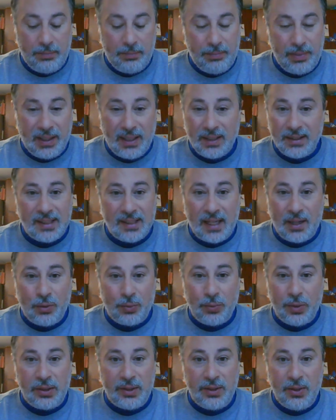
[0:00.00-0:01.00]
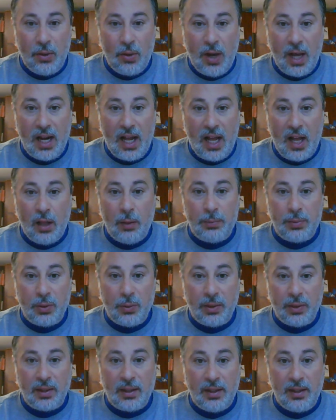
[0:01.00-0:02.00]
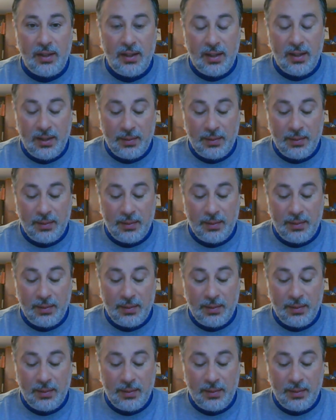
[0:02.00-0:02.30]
because I don't really know how to help you with it.